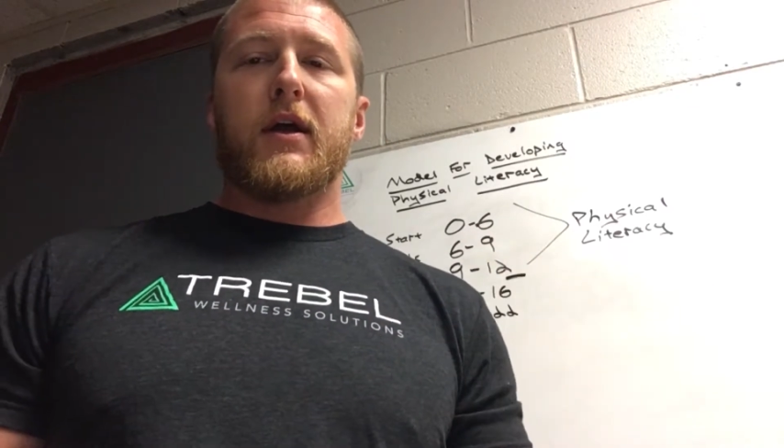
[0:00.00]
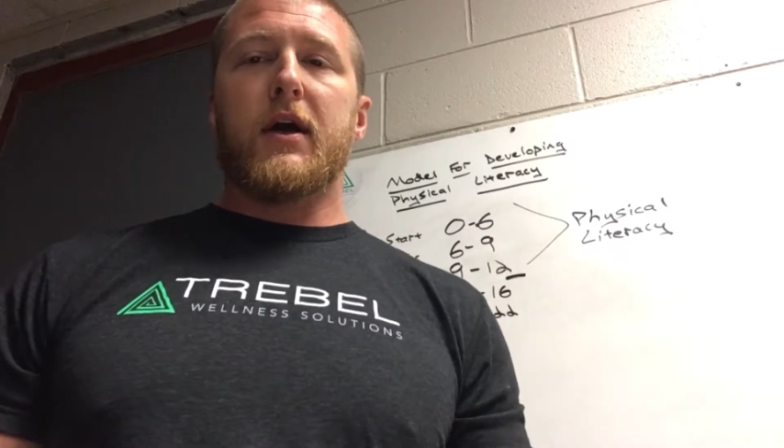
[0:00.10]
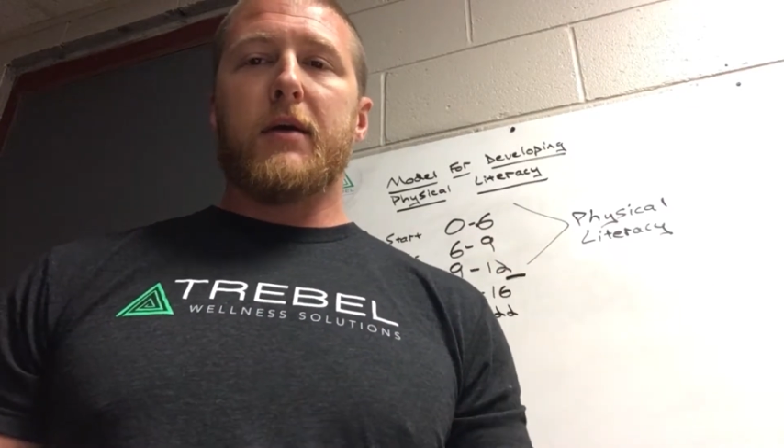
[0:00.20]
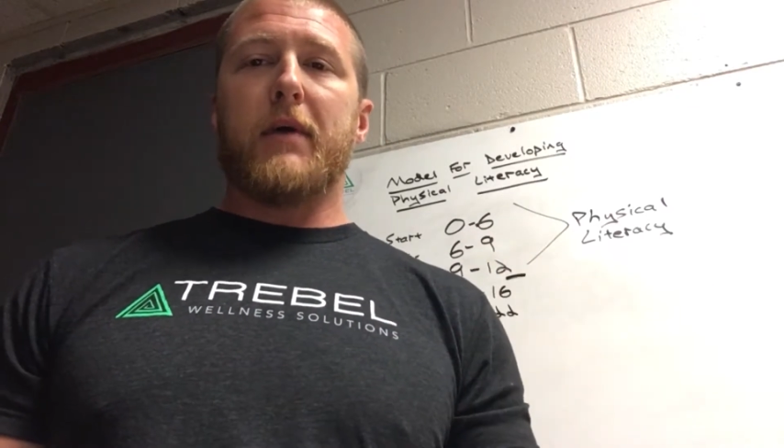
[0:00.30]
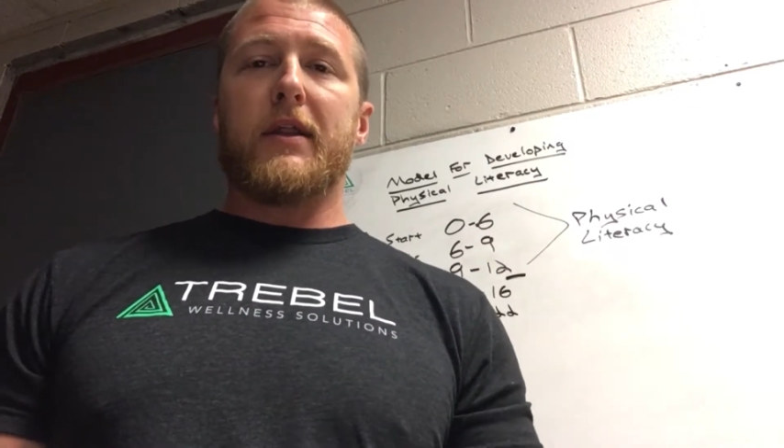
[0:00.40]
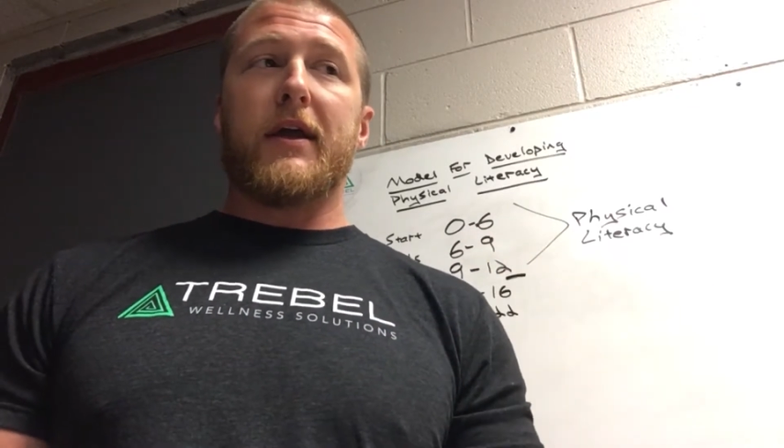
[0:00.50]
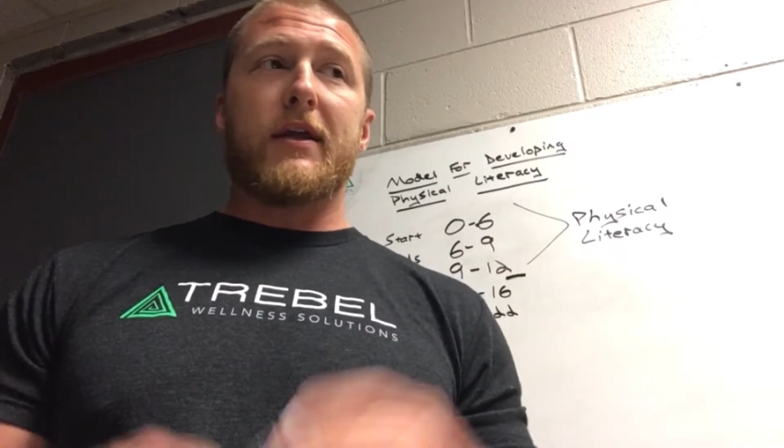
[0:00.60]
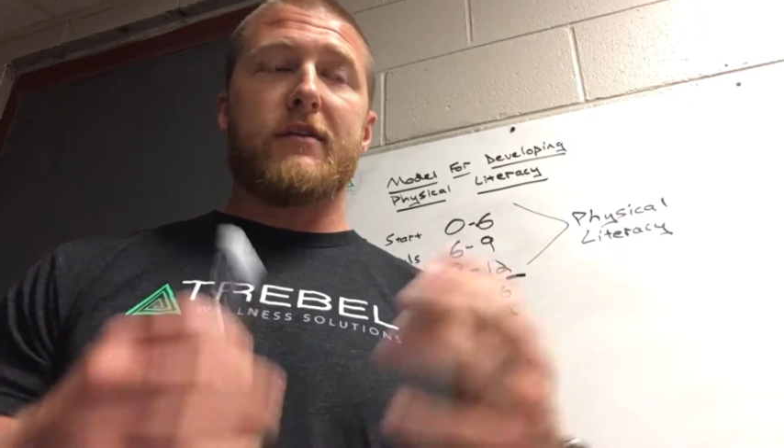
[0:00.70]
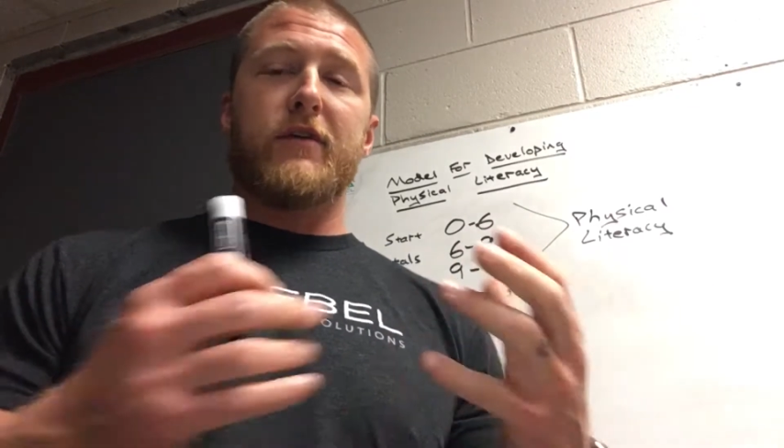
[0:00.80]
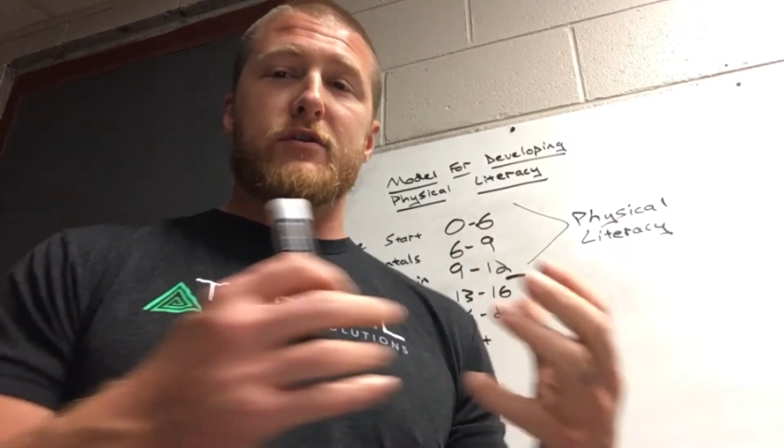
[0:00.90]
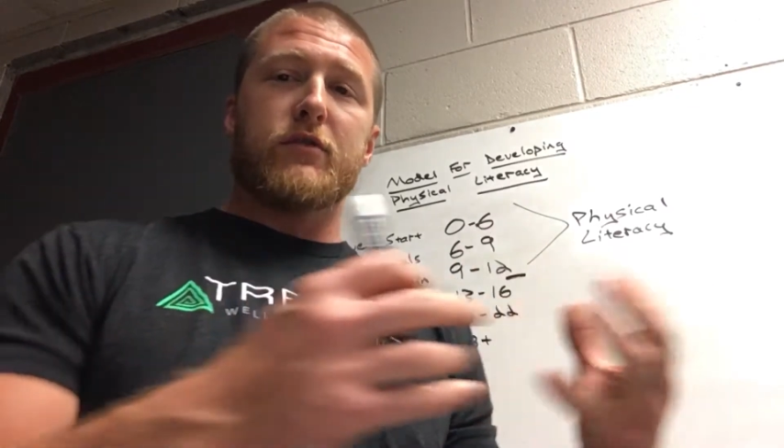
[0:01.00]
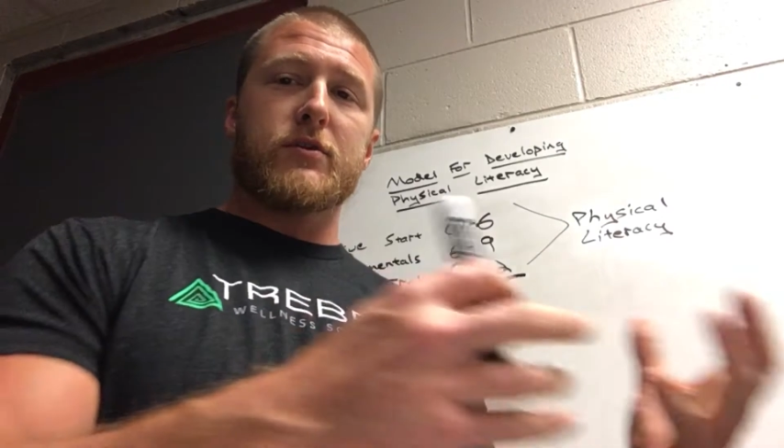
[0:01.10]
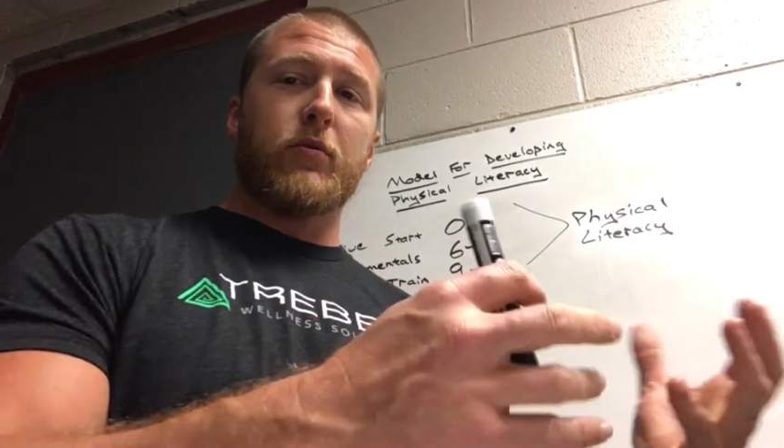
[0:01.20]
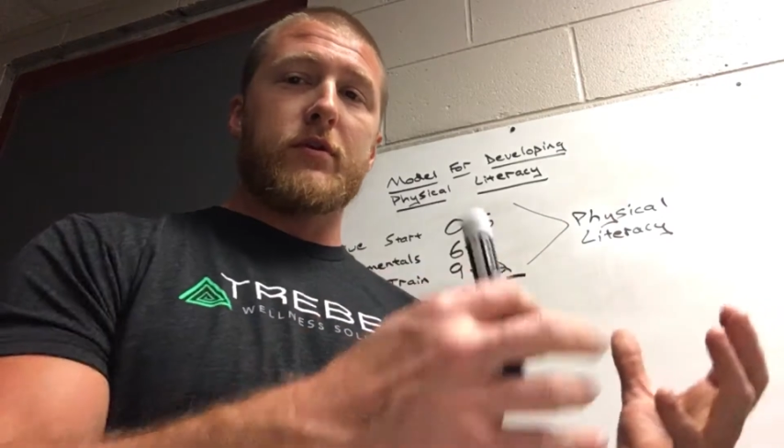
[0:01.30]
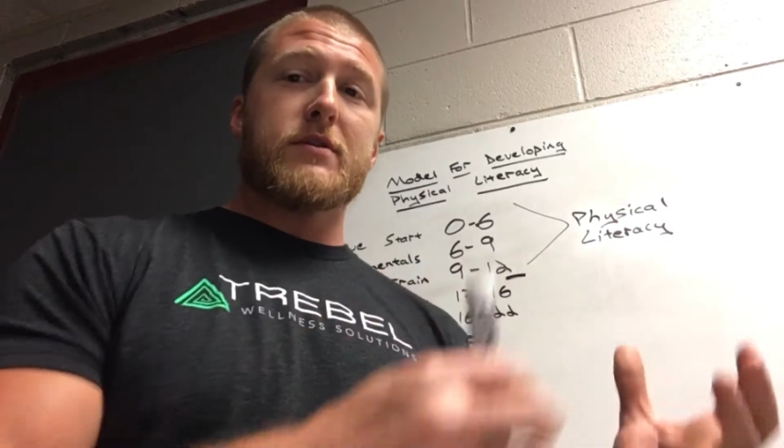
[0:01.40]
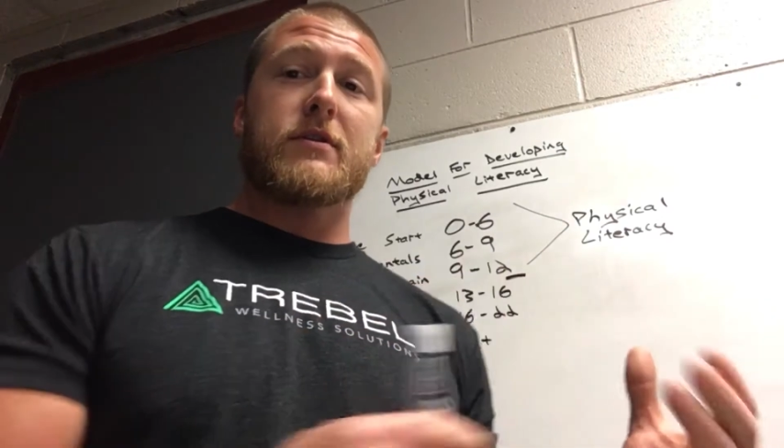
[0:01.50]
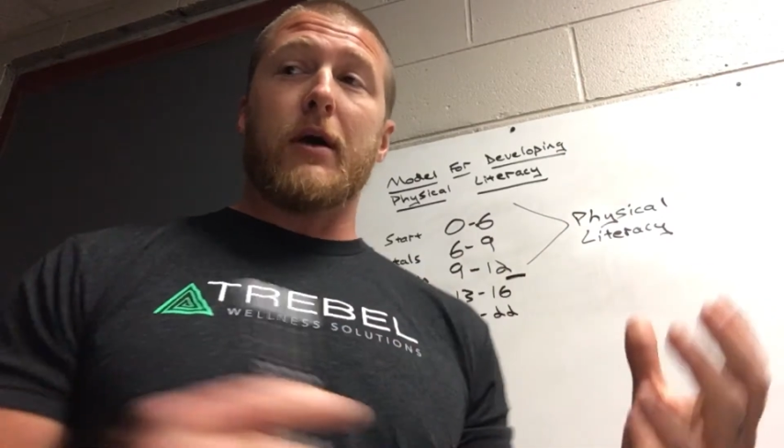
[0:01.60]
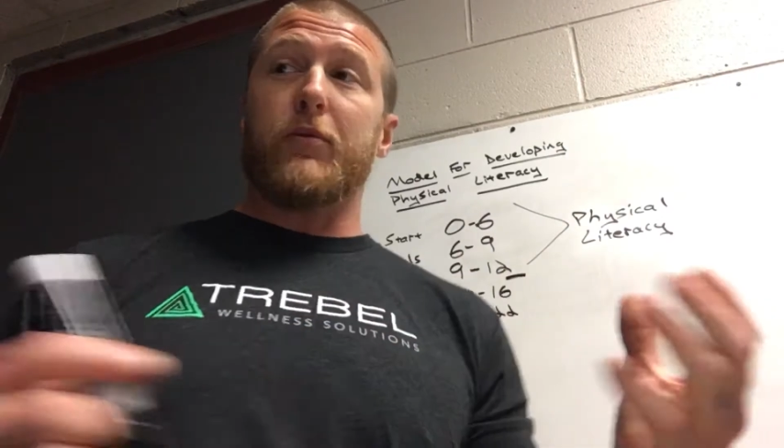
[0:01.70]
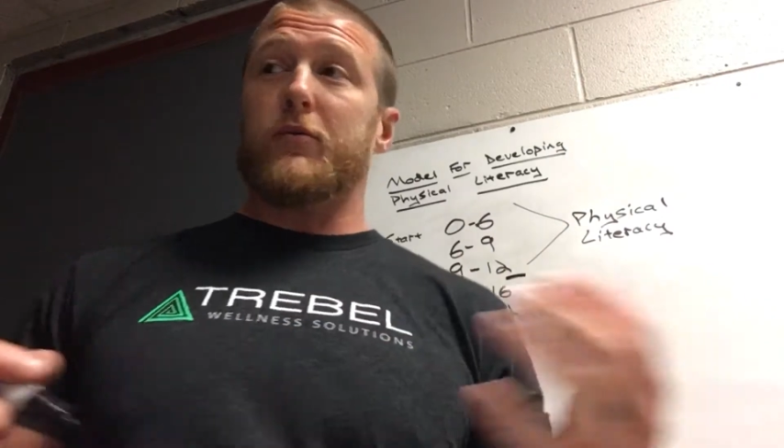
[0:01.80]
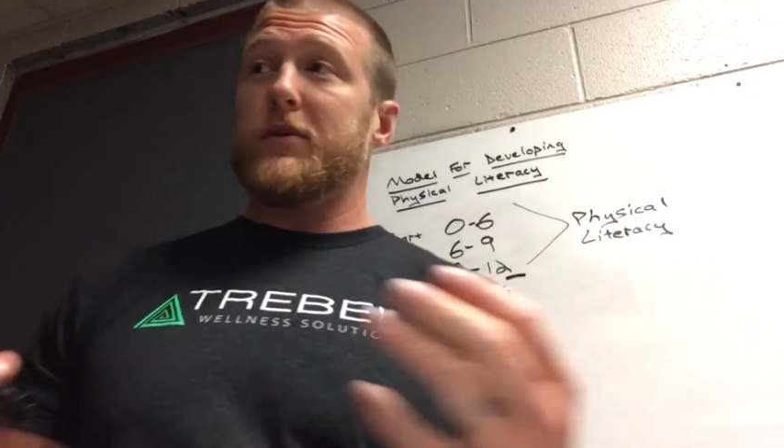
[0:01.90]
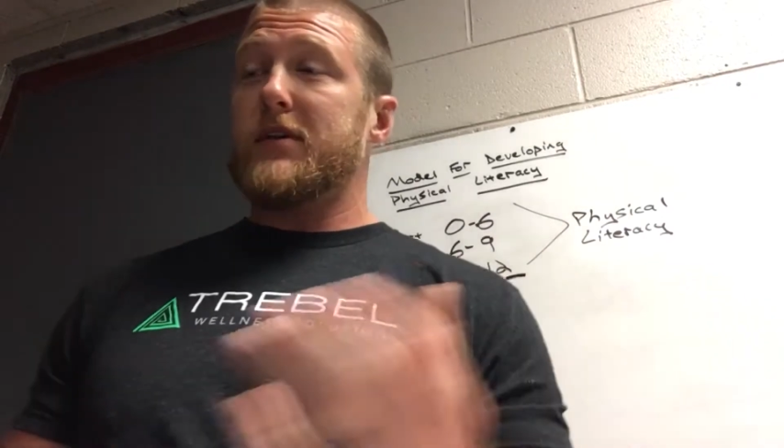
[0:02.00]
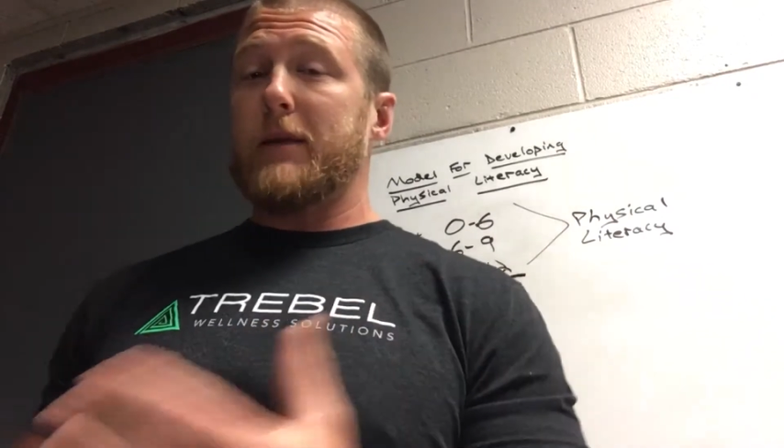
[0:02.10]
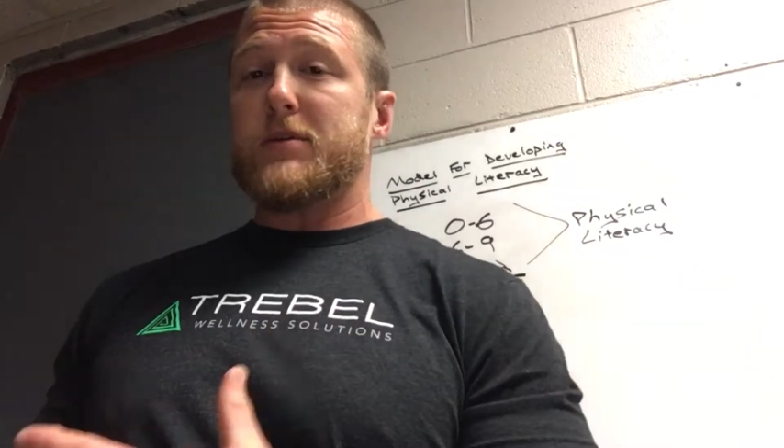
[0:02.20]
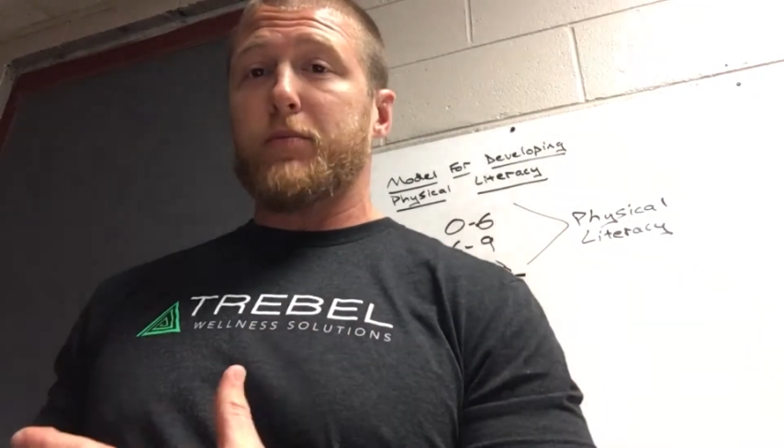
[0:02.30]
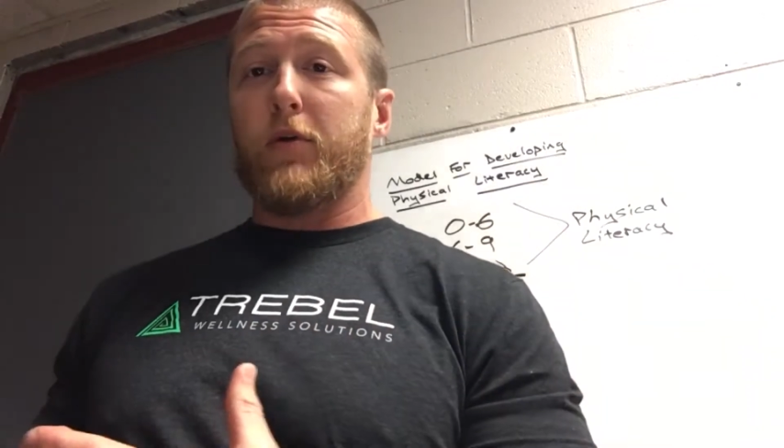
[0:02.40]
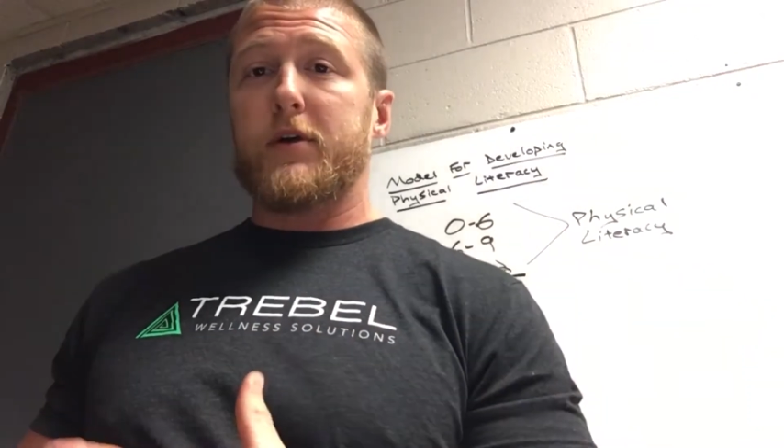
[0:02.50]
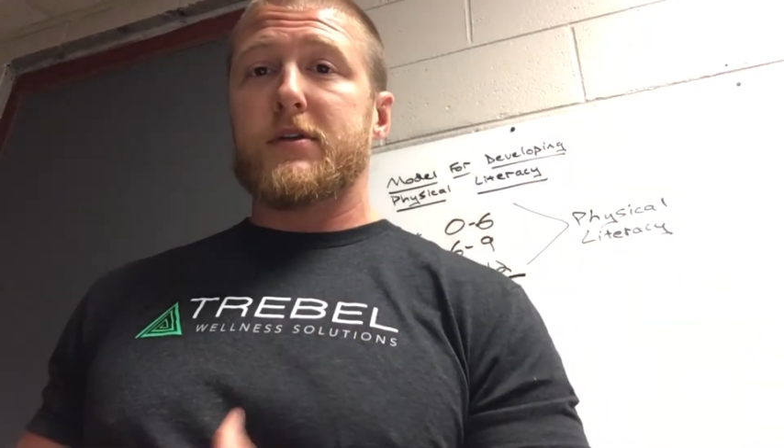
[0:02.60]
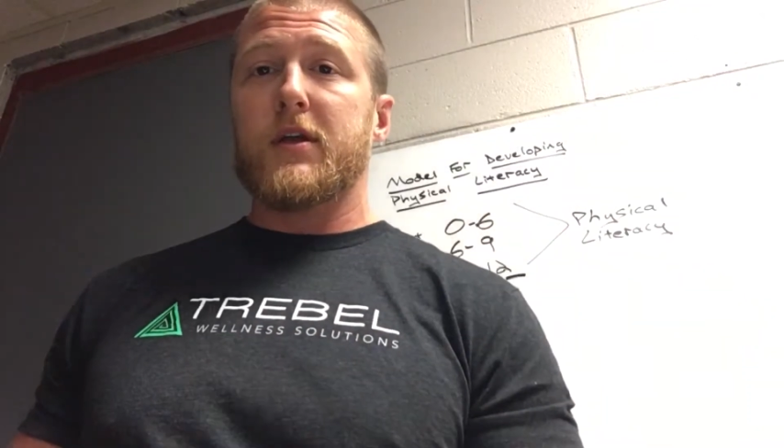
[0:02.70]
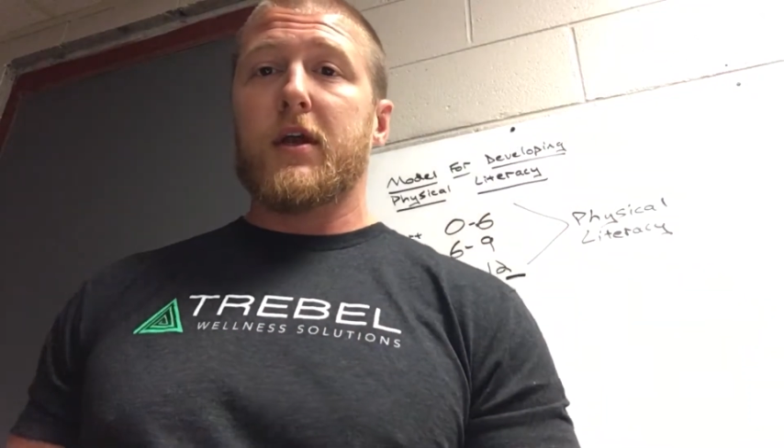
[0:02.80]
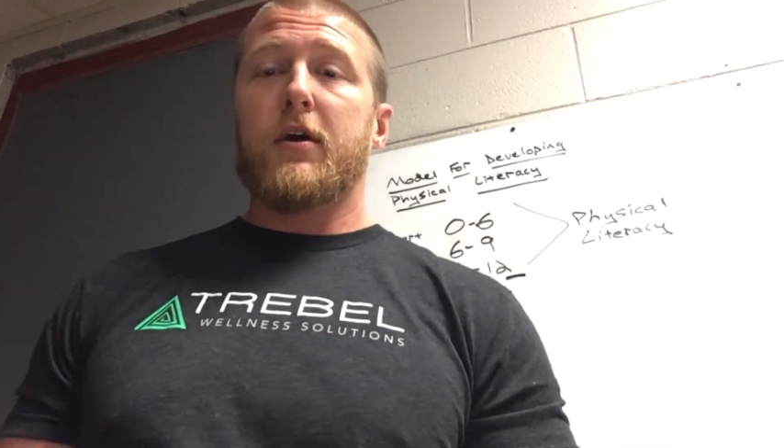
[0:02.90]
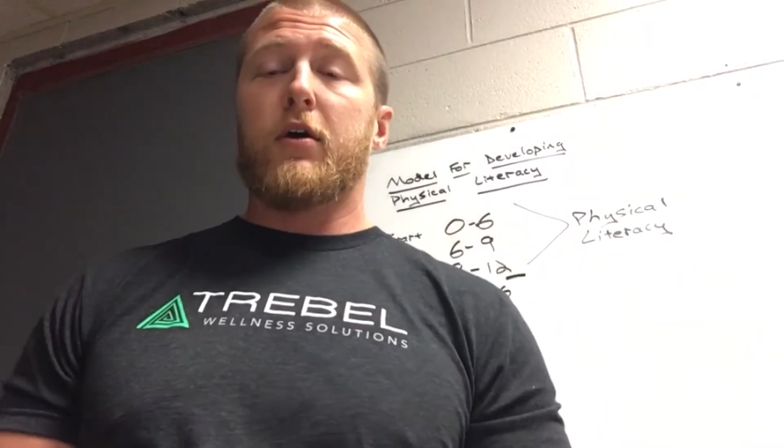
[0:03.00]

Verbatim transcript: Um, I like individual sports coupled with team sports,